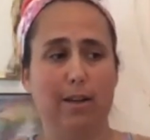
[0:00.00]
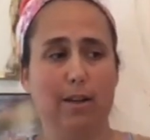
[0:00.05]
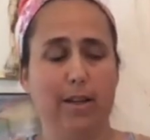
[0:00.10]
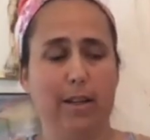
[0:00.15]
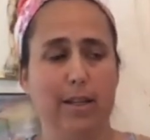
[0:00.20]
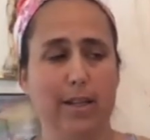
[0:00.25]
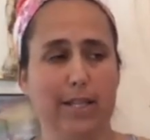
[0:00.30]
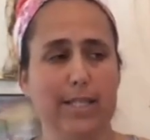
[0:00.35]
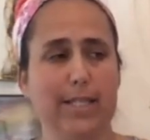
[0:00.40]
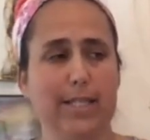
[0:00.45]

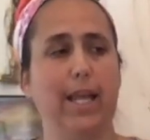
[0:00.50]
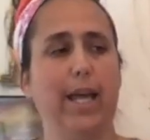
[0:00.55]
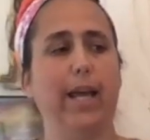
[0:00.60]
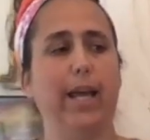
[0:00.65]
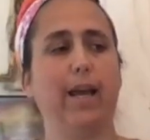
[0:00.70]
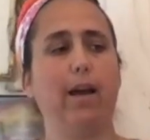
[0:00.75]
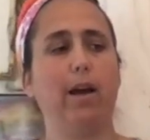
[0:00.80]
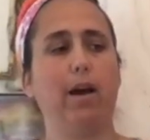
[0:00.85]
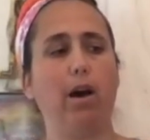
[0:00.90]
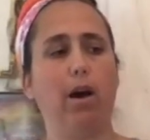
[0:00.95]
this
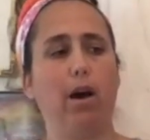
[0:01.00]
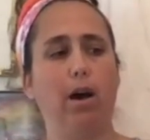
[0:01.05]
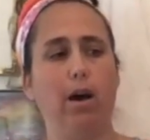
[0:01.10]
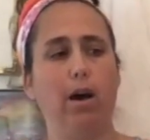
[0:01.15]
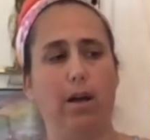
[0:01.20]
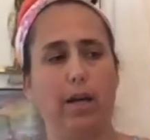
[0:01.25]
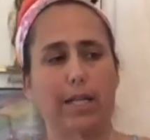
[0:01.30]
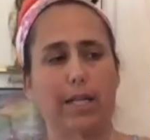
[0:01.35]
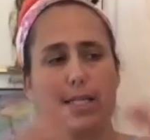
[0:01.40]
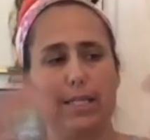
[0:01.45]
like
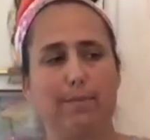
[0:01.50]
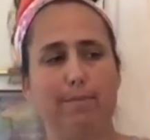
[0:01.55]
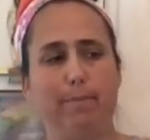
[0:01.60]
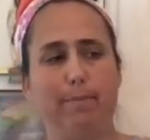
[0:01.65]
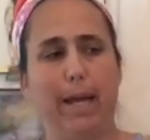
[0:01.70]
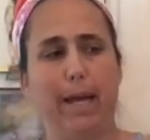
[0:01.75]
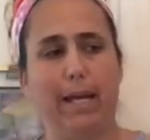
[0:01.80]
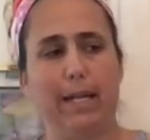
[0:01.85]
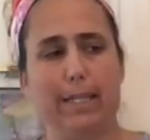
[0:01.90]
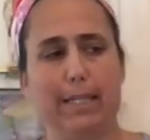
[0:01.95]

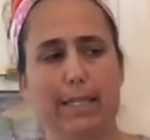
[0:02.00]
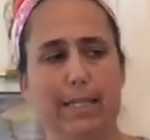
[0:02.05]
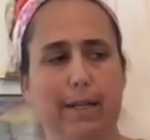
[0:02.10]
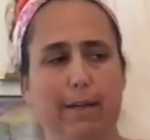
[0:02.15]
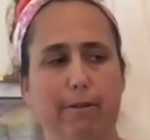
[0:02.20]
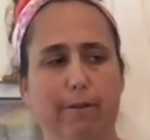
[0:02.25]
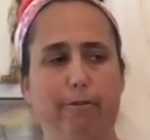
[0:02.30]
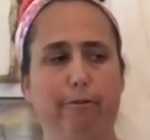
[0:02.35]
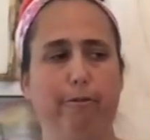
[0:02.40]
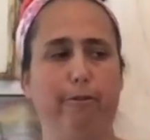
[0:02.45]

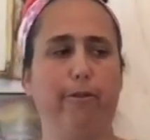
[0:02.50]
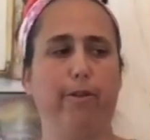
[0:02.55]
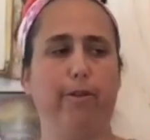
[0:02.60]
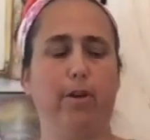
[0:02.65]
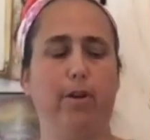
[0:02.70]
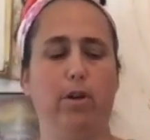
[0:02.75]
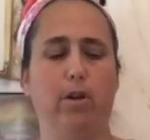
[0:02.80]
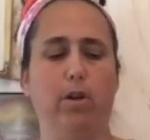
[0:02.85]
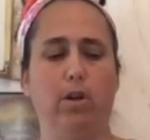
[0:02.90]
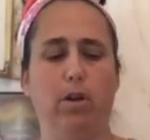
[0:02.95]
expansive
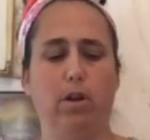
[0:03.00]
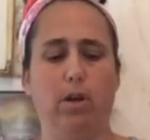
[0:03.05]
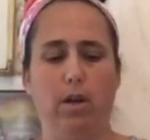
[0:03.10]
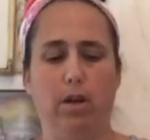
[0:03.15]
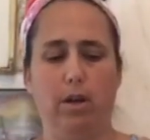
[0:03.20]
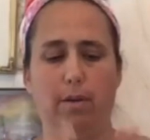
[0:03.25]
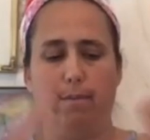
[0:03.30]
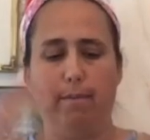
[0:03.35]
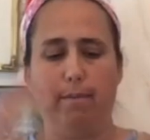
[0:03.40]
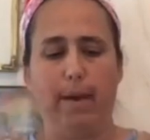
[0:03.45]

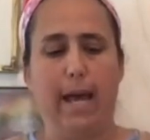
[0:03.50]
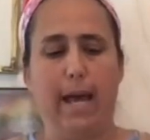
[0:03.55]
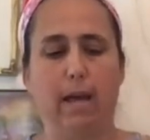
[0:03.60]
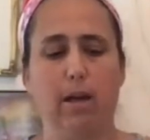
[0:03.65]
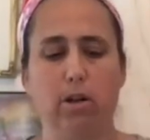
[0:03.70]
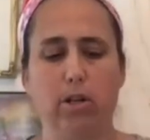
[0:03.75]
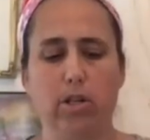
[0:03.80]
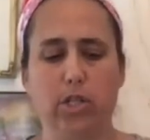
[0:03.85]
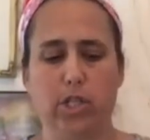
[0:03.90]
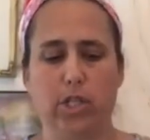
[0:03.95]

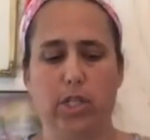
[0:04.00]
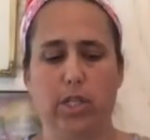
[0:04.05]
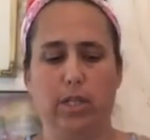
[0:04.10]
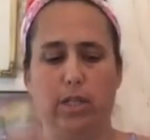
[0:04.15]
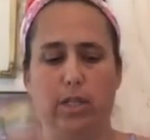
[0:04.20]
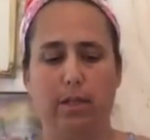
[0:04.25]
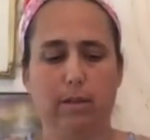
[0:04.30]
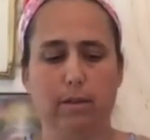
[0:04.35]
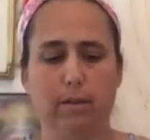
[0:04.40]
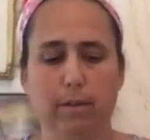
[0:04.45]

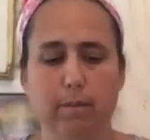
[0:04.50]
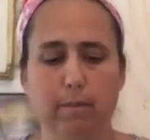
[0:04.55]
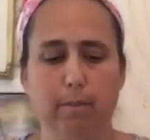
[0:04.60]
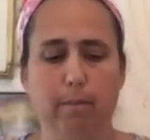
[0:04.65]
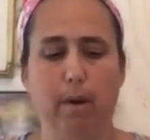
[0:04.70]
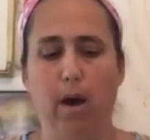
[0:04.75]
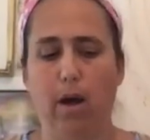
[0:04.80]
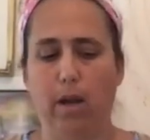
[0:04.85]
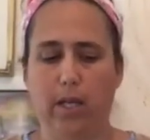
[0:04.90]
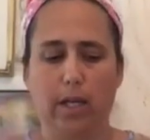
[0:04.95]
energy
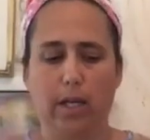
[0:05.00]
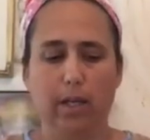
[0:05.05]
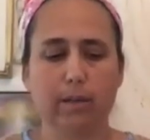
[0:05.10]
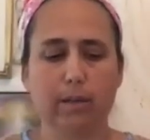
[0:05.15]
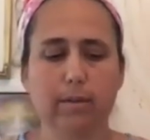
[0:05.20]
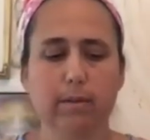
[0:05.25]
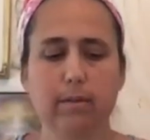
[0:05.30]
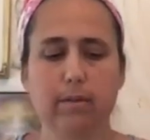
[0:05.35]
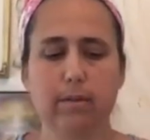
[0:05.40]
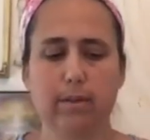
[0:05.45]
body
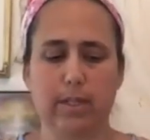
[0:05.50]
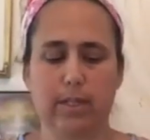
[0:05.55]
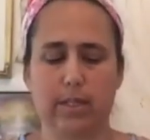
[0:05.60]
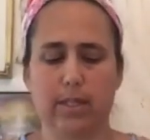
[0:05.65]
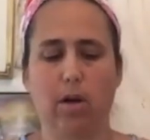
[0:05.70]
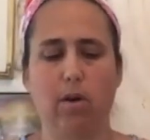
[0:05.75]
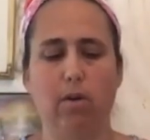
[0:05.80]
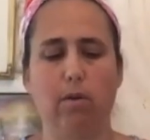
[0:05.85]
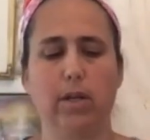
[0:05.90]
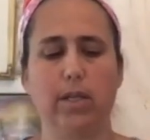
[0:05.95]
that's
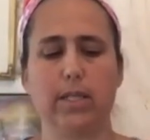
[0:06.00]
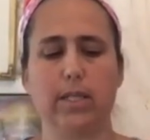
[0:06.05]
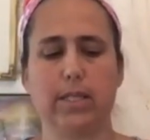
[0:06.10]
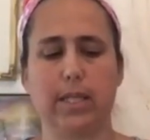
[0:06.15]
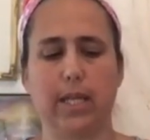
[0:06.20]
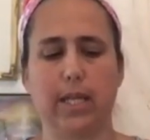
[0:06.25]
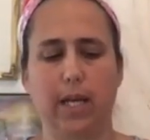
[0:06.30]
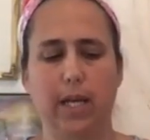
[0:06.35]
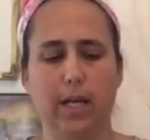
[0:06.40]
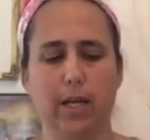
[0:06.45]
always
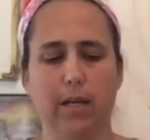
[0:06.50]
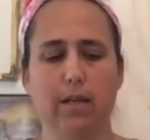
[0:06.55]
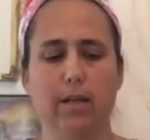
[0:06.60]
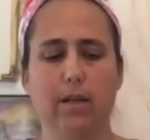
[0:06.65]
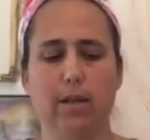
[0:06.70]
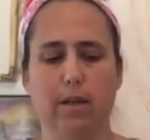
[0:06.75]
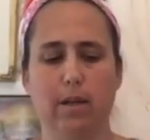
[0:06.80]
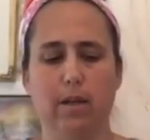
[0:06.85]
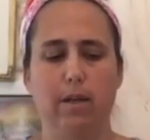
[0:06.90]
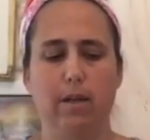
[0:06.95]
like,
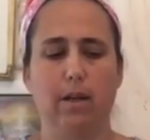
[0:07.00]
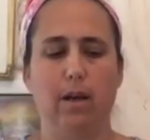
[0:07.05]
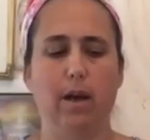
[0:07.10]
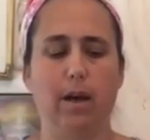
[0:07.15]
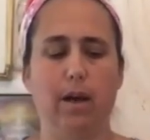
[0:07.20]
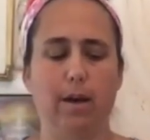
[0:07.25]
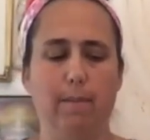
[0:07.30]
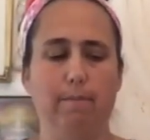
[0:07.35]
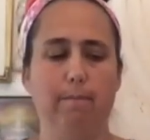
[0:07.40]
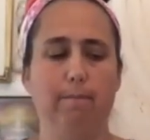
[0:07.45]

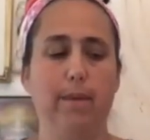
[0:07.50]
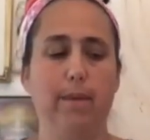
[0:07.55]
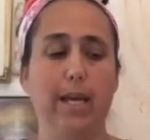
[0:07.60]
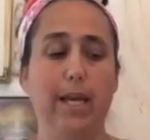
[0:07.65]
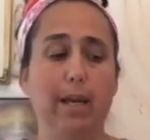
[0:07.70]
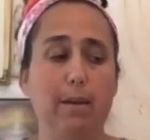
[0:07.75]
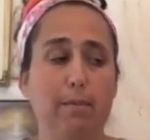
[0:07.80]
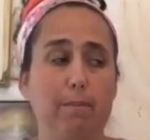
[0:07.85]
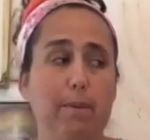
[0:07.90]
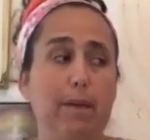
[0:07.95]
it
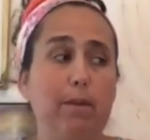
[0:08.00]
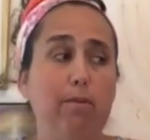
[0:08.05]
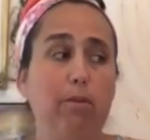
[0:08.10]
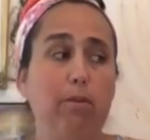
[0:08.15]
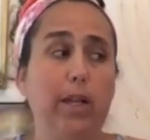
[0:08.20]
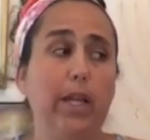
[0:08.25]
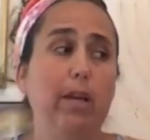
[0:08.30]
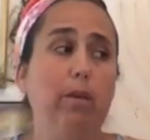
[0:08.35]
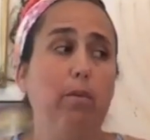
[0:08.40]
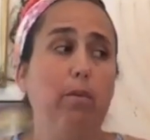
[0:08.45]
can be
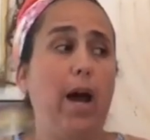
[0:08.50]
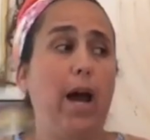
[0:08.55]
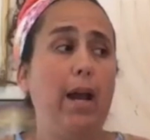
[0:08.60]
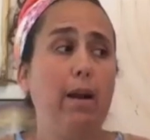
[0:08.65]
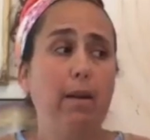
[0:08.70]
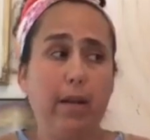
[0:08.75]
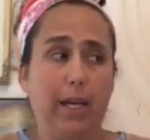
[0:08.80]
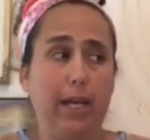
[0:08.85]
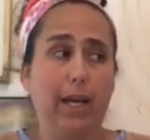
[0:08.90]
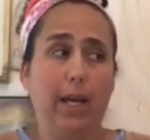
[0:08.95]
really
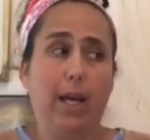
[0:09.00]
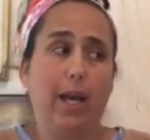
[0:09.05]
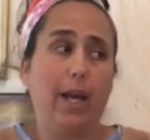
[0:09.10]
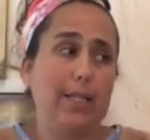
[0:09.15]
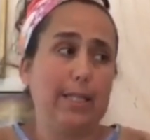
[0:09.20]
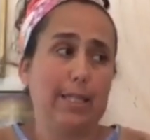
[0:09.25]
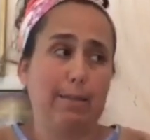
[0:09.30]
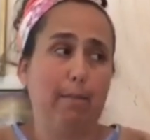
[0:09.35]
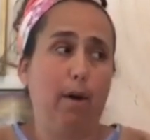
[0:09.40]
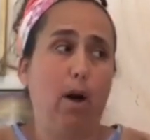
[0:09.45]
wide, it can
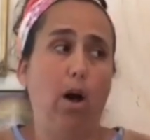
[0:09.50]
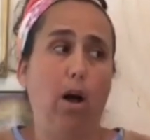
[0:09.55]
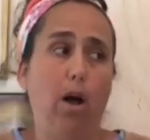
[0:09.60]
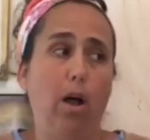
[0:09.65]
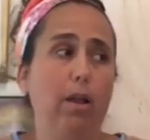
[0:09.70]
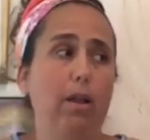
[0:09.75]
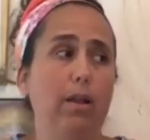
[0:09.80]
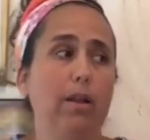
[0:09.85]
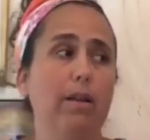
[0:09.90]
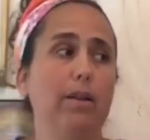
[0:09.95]
get
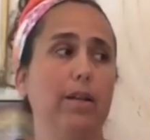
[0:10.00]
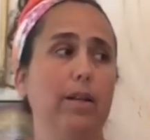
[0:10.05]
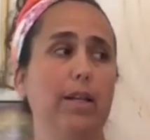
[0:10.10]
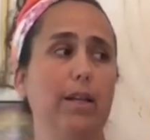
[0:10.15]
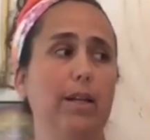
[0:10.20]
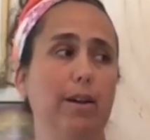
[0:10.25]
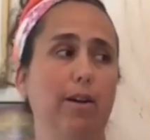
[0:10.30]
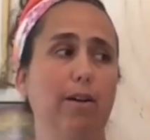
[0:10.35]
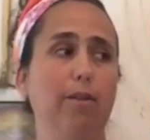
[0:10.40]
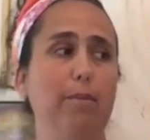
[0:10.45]
small,
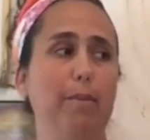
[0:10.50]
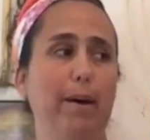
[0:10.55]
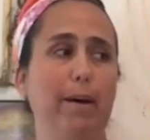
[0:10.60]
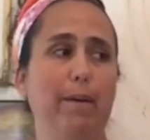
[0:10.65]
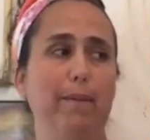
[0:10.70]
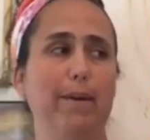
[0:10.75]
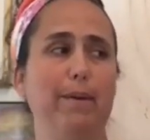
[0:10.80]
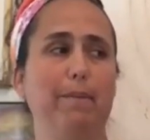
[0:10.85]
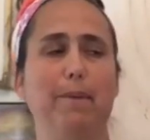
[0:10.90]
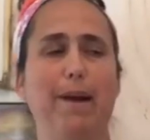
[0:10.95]
but
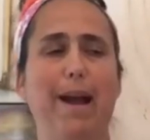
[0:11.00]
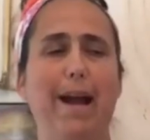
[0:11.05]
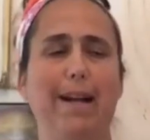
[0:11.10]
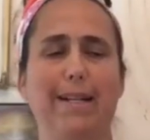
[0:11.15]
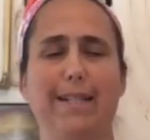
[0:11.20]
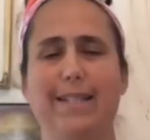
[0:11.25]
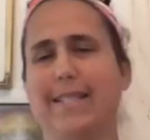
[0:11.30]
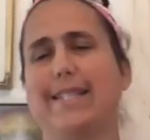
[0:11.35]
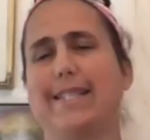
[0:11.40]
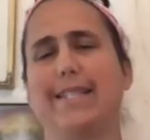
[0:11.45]
we
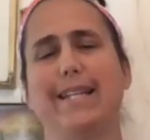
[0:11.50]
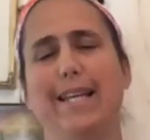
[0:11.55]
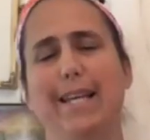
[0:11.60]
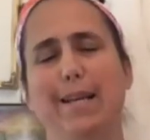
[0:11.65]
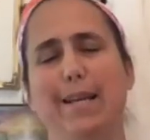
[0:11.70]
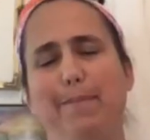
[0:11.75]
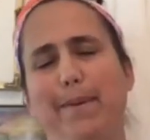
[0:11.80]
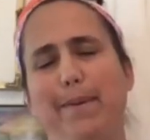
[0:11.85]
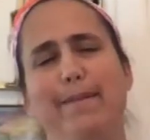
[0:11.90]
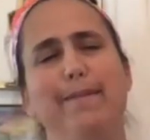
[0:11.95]
practice to
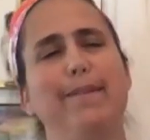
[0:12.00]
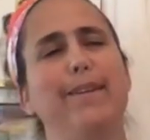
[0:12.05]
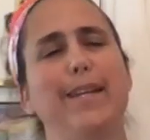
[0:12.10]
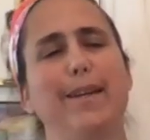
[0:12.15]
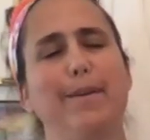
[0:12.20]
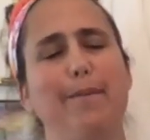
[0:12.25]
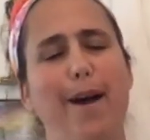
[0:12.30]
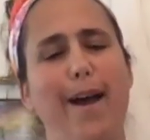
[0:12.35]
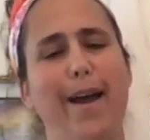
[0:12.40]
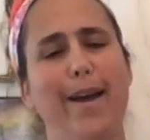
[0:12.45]
keep it
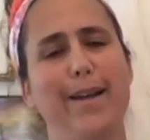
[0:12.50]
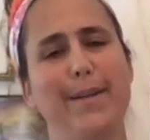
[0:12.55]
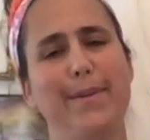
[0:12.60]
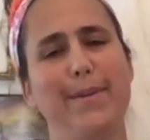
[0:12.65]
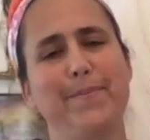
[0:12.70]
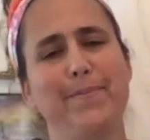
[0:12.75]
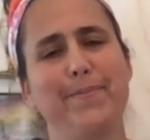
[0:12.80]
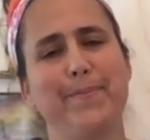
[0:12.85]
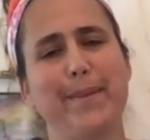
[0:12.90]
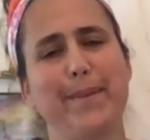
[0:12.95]
really wide
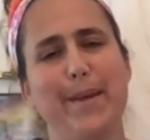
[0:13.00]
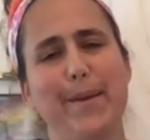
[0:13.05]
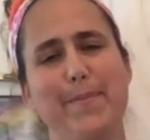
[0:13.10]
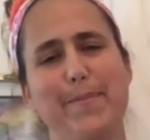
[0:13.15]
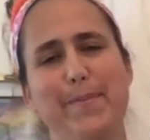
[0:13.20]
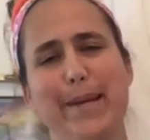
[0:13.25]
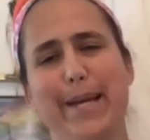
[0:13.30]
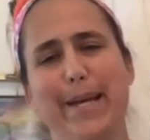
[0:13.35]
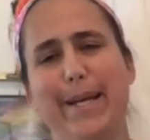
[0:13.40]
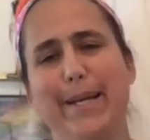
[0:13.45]
and
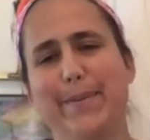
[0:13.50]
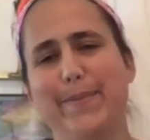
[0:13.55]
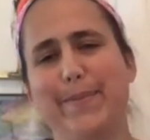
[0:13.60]
big.